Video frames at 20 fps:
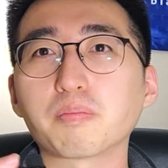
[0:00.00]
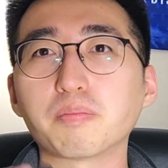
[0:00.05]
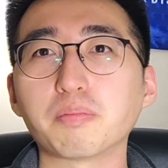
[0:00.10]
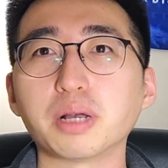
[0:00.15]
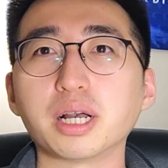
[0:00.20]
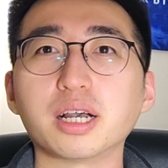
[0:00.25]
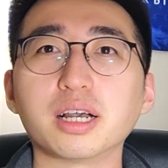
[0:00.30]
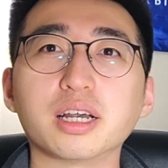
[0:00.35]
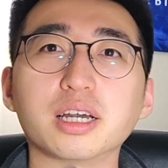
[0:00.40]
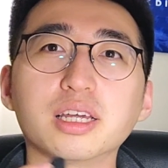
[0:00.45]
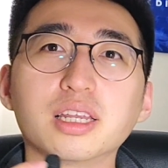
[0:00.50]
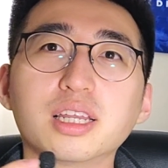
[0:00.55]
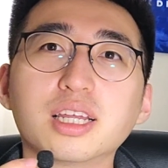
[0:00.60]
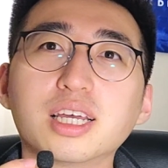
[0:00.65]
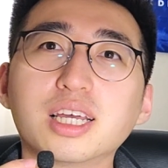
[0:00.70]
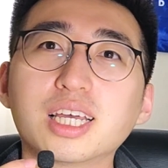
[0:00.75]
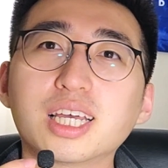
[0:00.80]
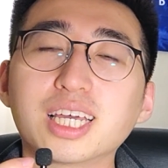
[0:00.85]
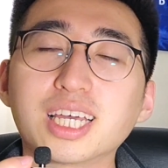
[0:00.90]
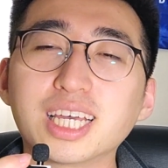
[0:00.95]
but
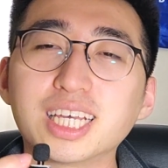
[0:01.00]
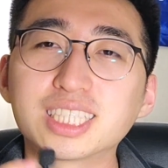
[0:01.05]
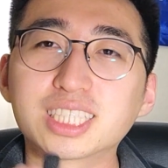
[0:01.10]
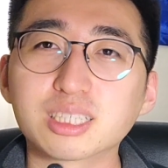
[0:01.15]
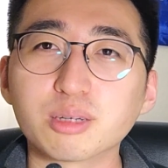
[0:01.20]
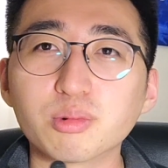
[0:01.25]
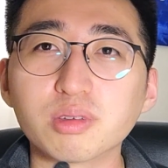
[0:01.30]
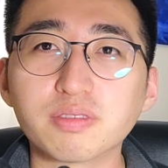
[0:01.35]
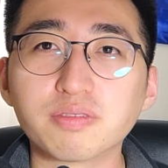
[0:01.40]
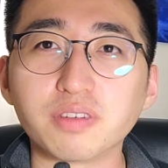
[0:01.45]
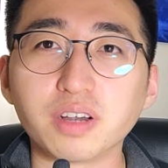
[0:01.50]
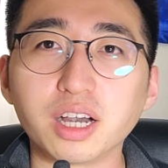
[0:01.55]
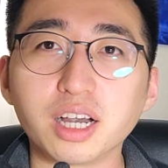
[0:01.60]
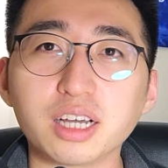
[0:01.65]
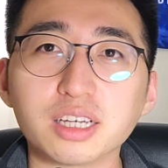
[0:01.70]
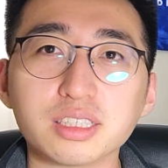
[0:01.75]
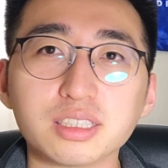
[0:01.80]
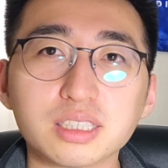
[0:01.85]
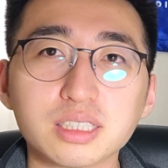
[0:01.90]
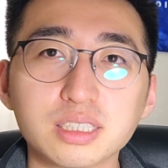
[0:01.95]
it's going to be
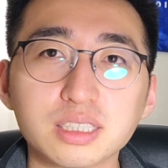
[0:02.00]
fun.